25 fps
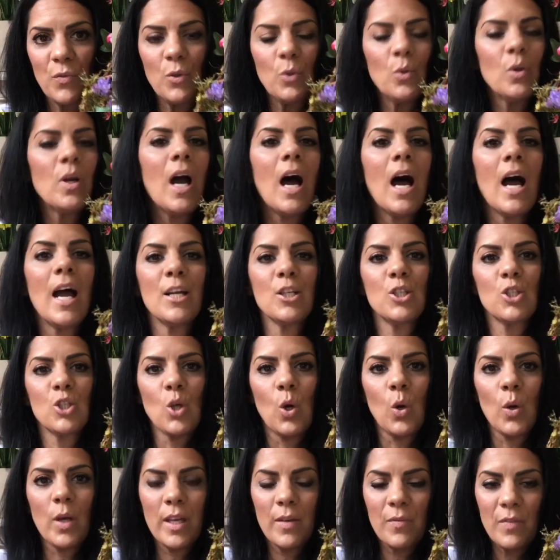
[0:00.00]
for you guys.
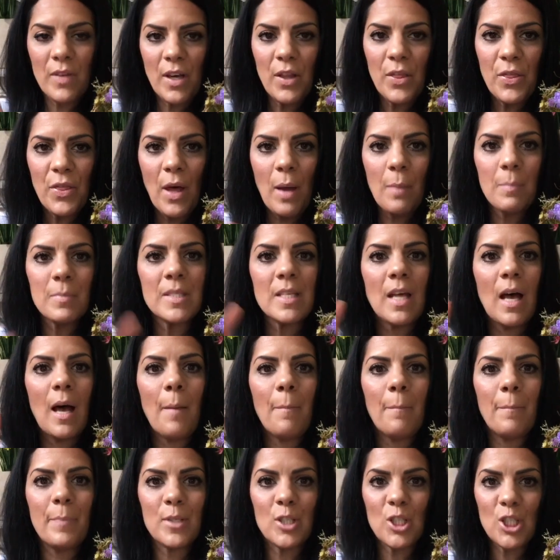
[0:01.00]
So give it a thumbs
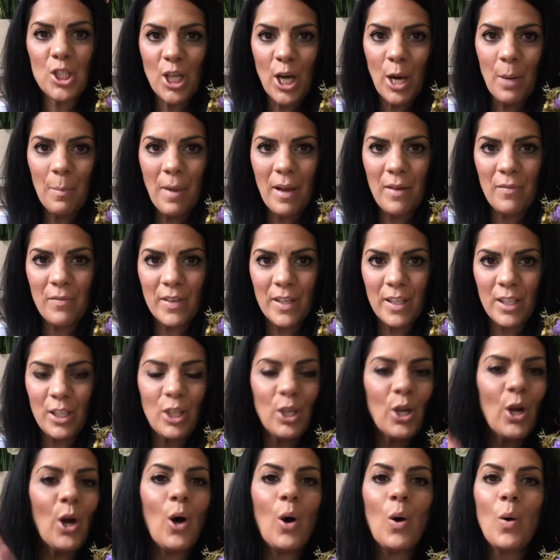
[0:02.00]
up, share my
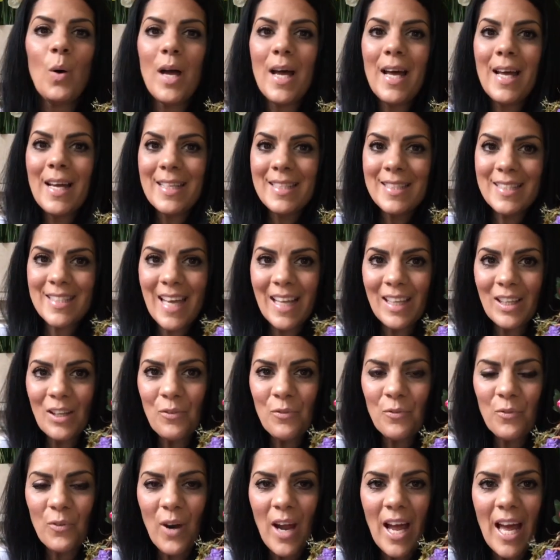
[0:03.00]
video, tell
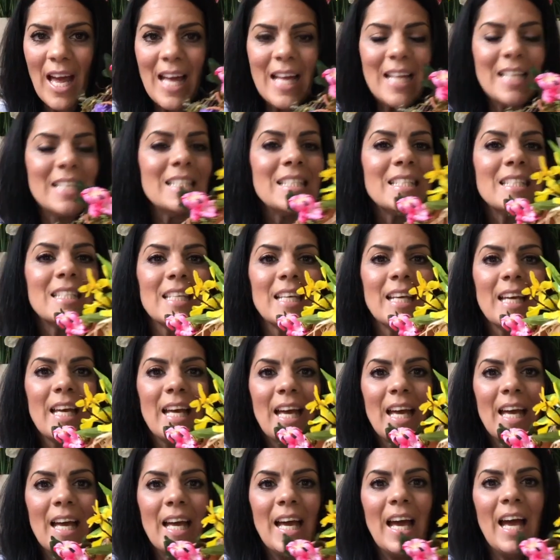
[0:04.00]
a friend,
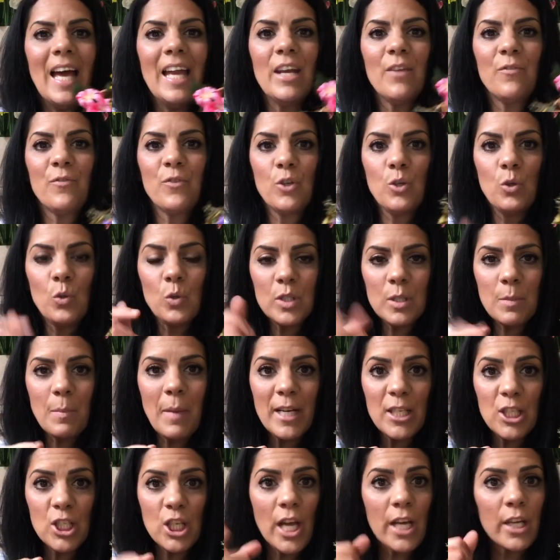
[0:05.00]
and if you're new to
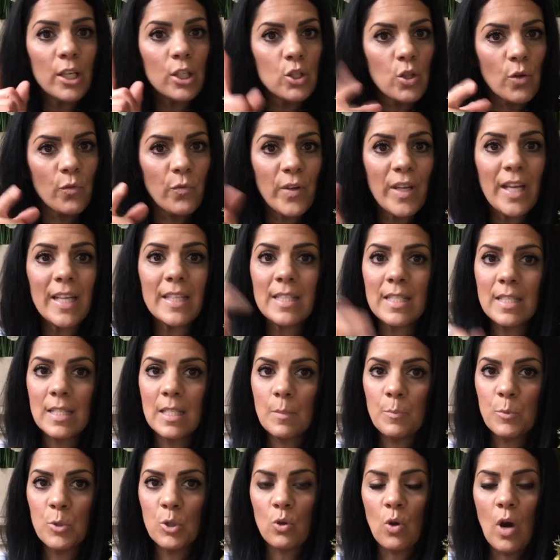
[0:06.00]
my channel, don't forget to
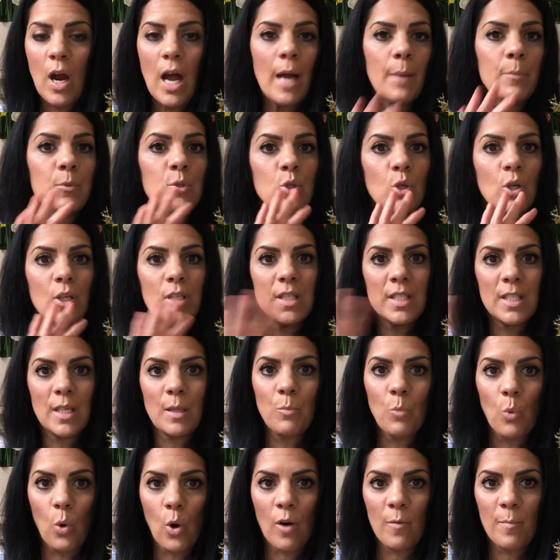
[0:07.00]
subscribe so you can see
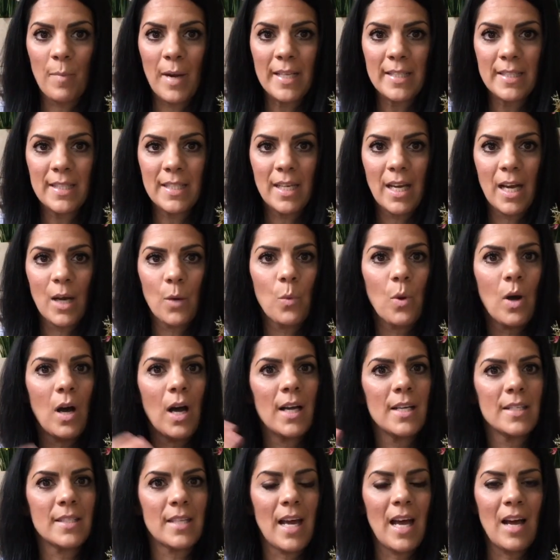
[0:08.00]
more of my
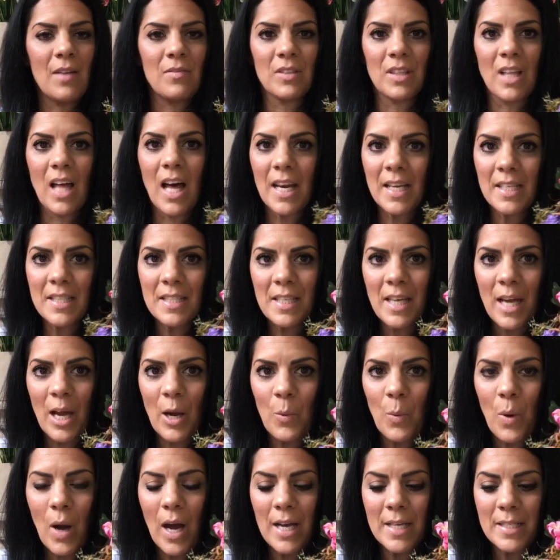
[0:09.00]
DIYs. I have a lot of
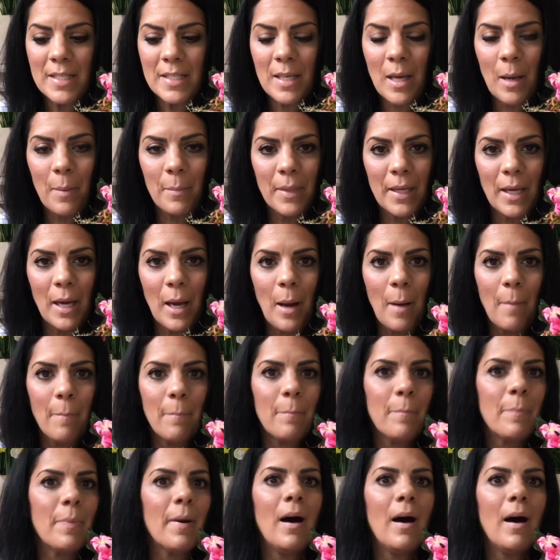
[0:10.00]
DIYs coming up.